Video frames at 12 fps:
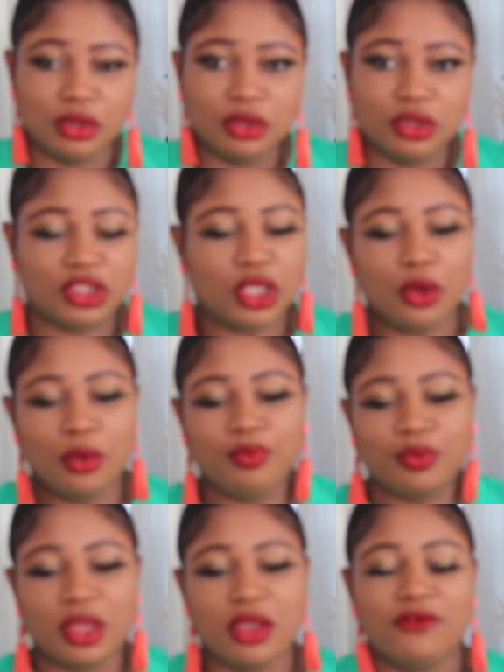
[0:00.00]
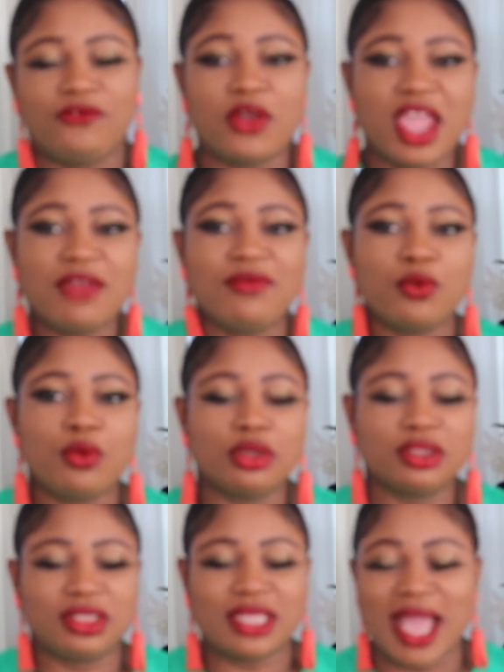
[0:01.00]
So, for
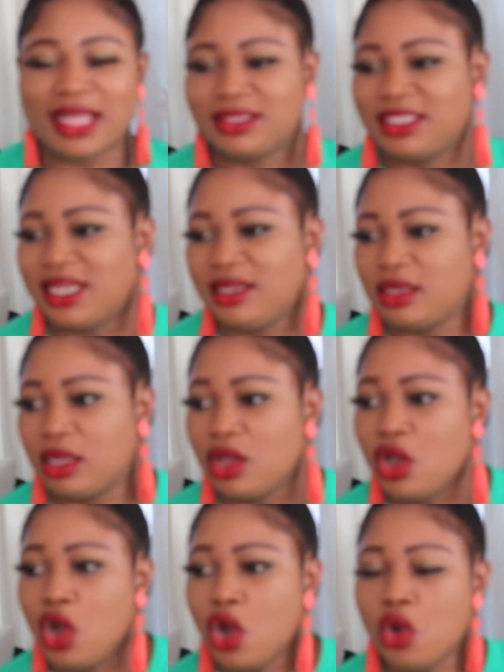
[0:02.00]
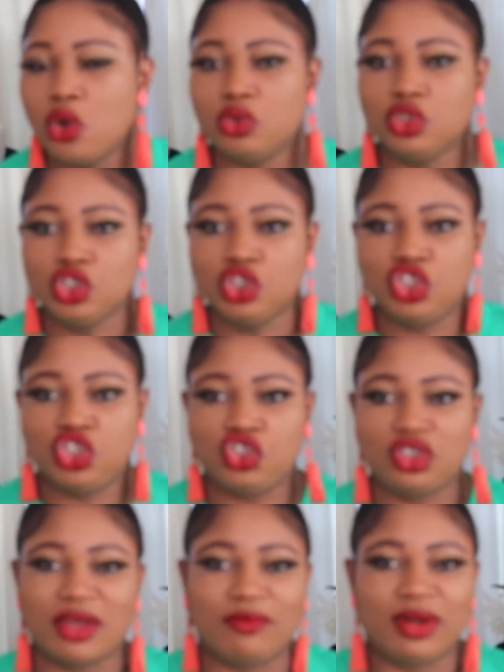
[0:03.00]
everyone telling her, oh, she
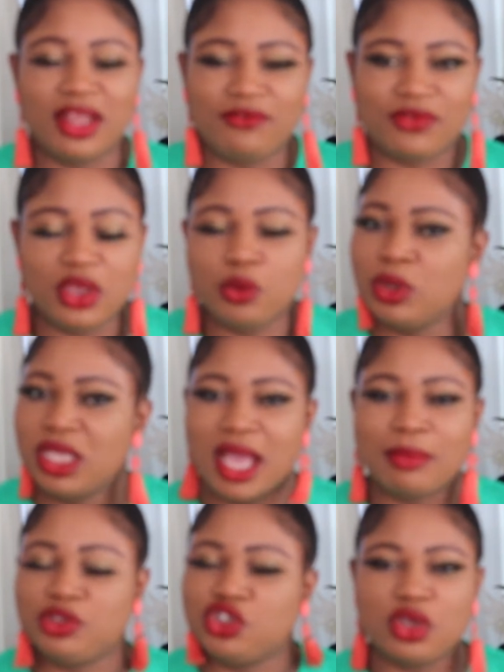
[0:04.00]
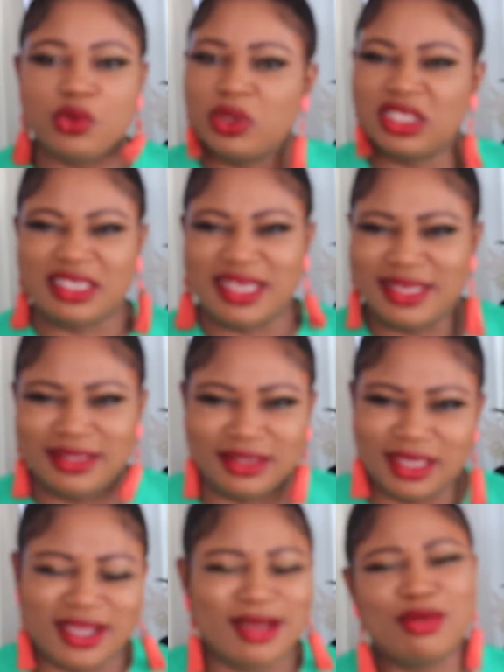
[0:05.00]
should have left. It, I'm sure it wasn't
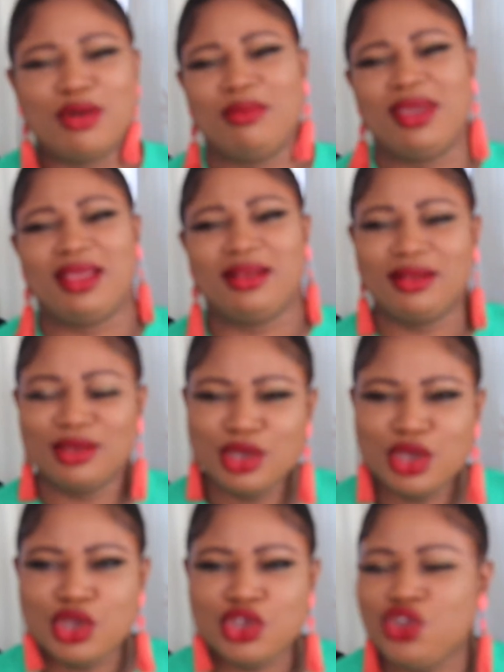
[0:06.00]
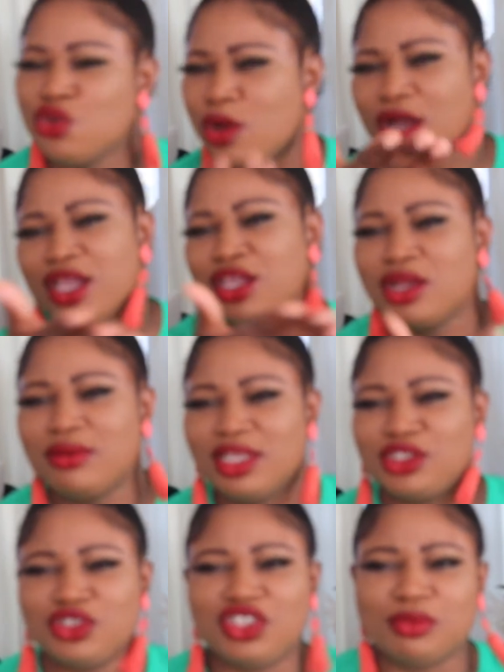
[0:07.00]
easy. Come on, man. You are in a
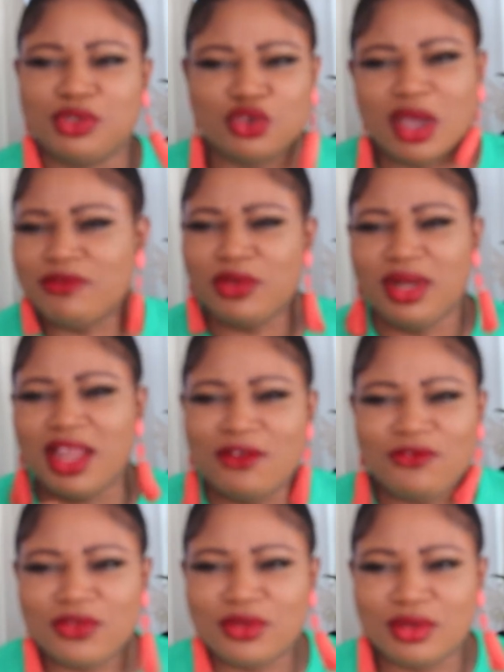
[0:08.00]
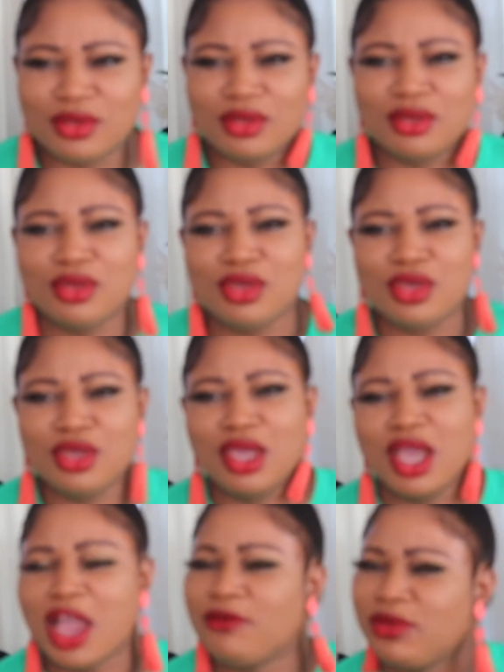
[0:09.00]
relationship too. Have you left?
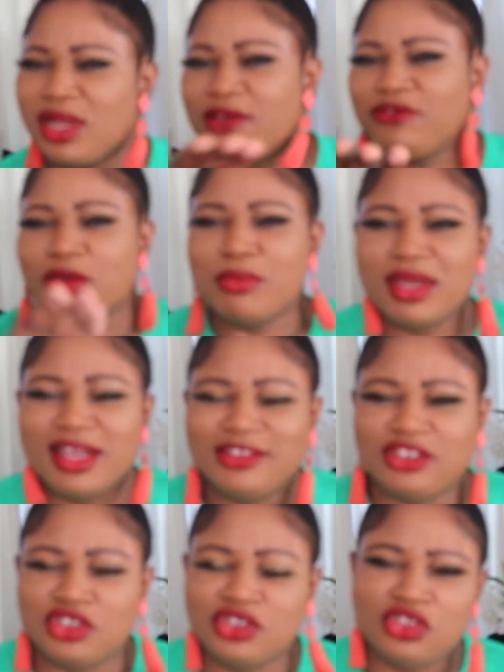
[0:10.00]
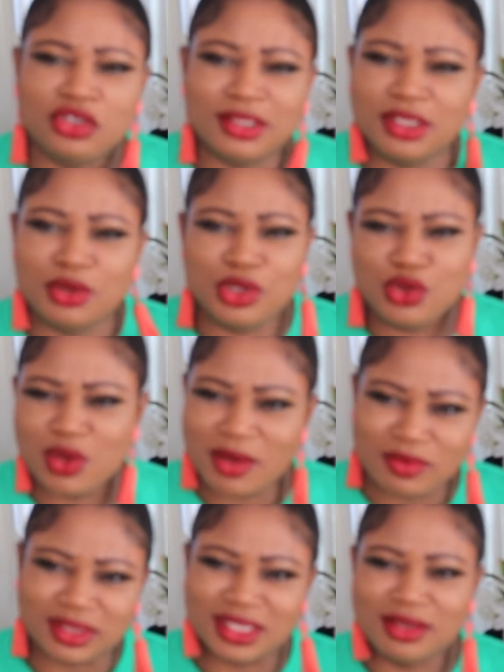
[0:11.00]
Have you left your man that's che cheating on you
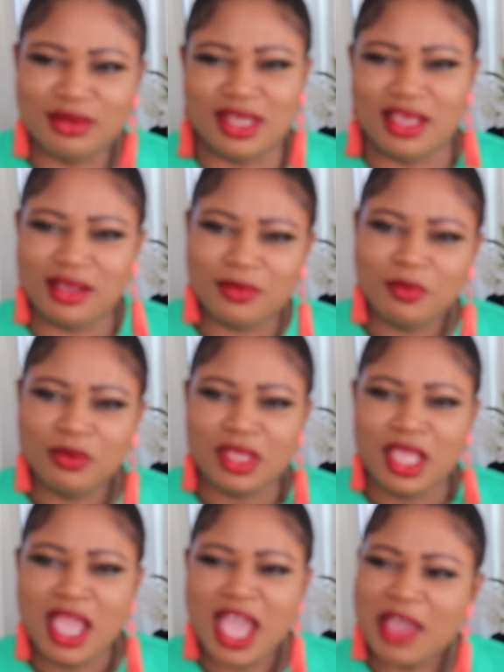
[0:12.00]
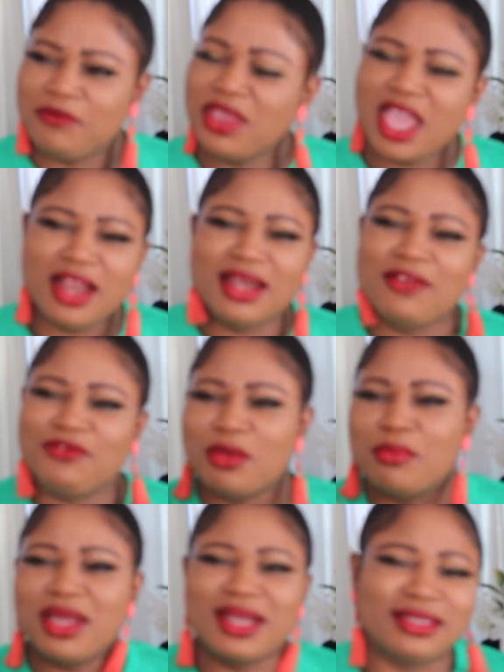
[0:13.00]
every single day? Have you left
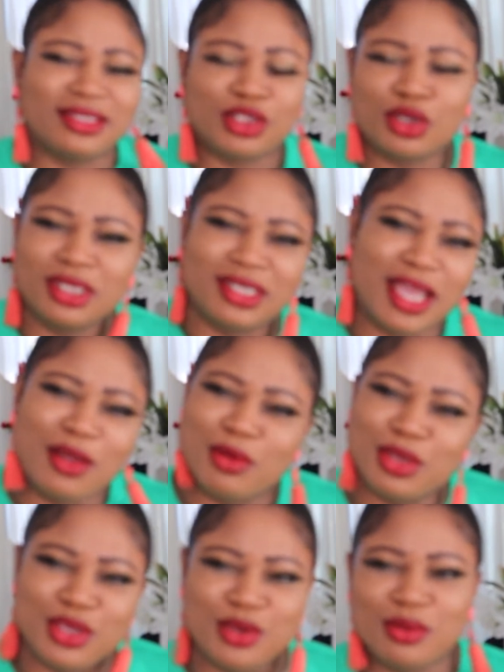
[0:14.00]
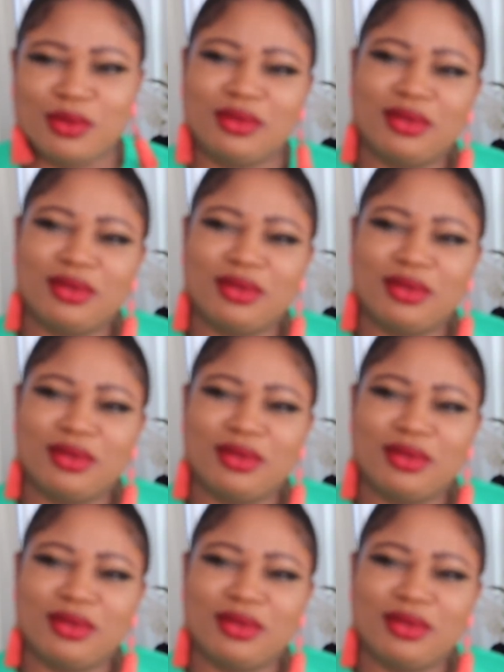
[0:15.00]
your man that's talking down on you?